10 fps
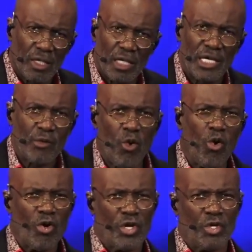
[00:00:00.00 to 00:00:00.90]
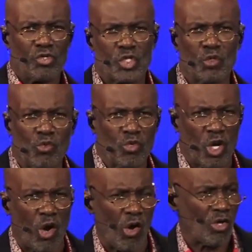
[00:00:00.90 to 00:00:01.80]
in order to
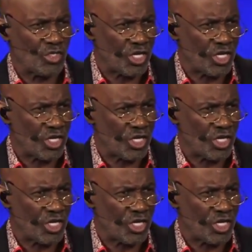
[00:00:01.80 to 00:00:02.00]
cause